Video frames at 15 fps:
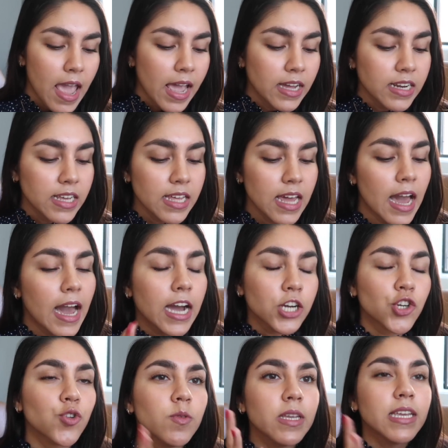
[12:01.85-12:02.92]
And it
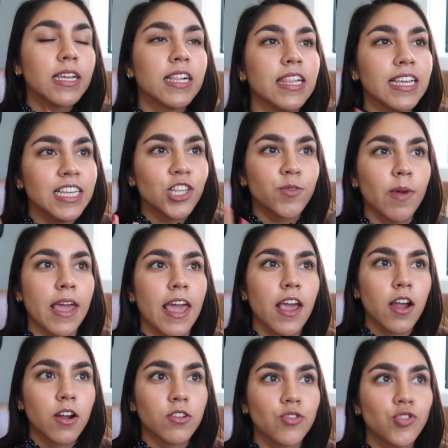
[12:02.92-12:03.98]
actually cleans my
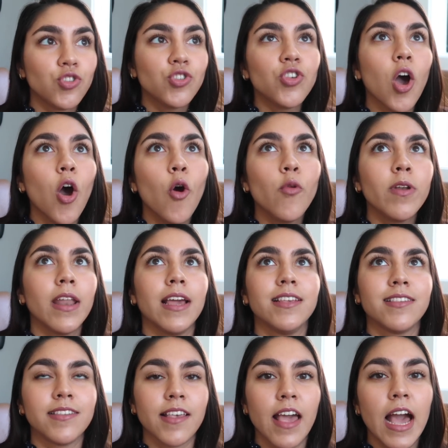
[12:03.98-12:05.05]
hair so
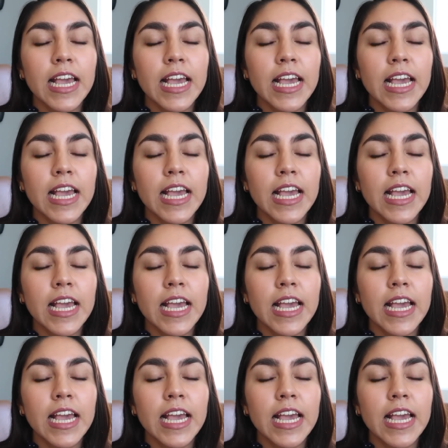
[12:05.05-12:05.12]
nicely.